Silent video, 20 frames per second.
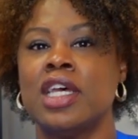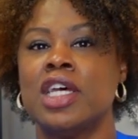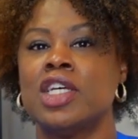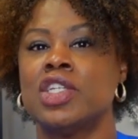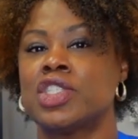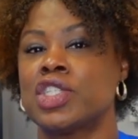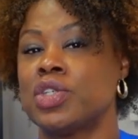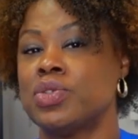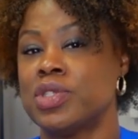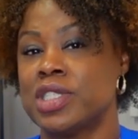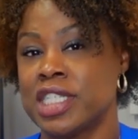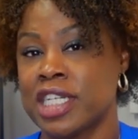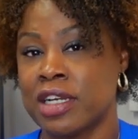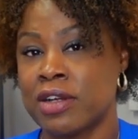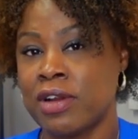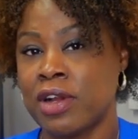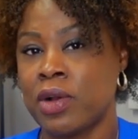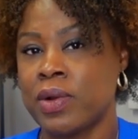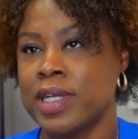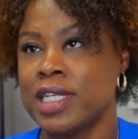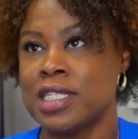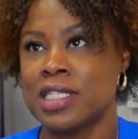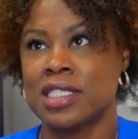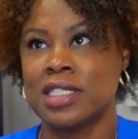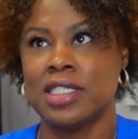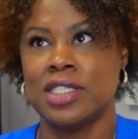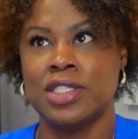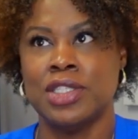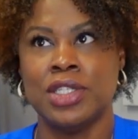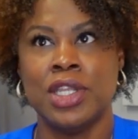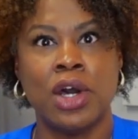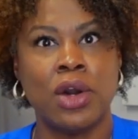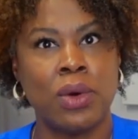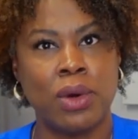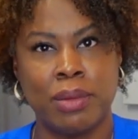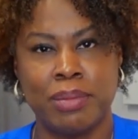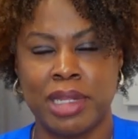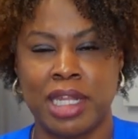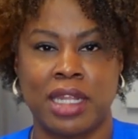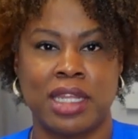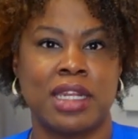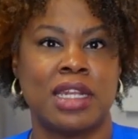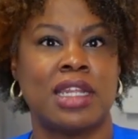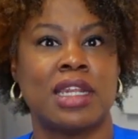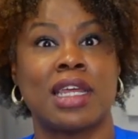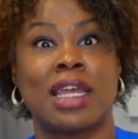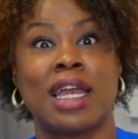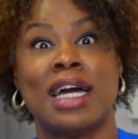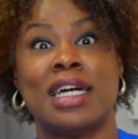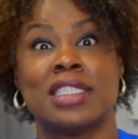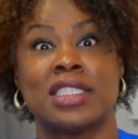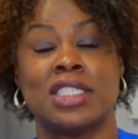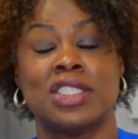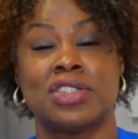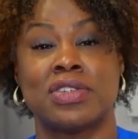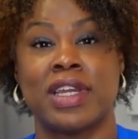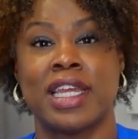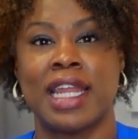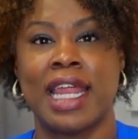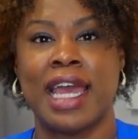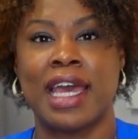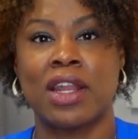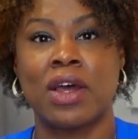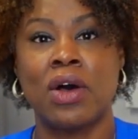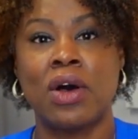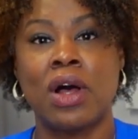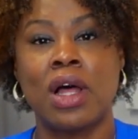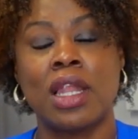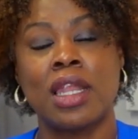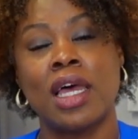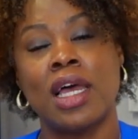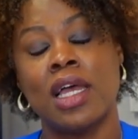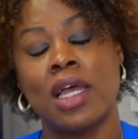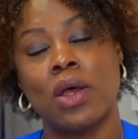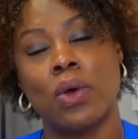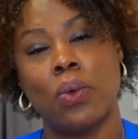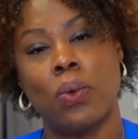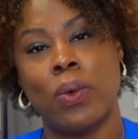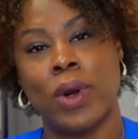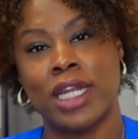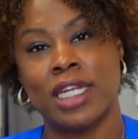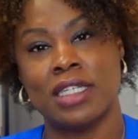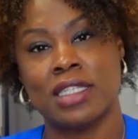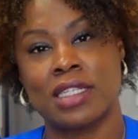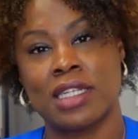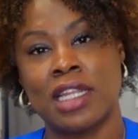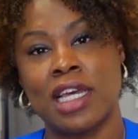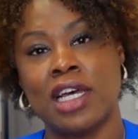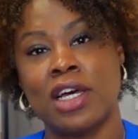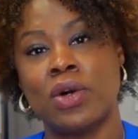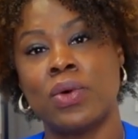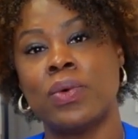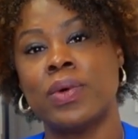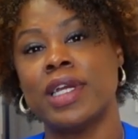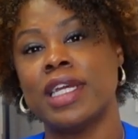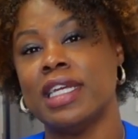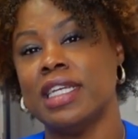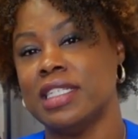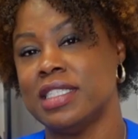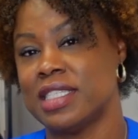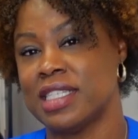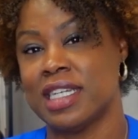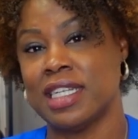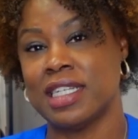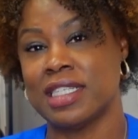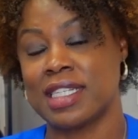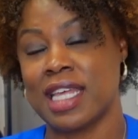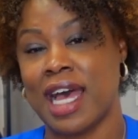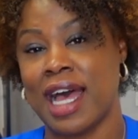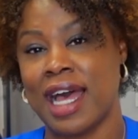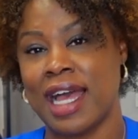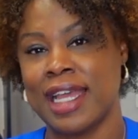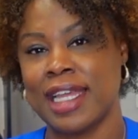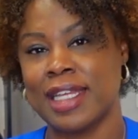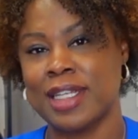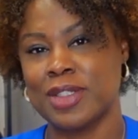So 0 is no ability to concentrate at all, 1 is low, and 10 is high.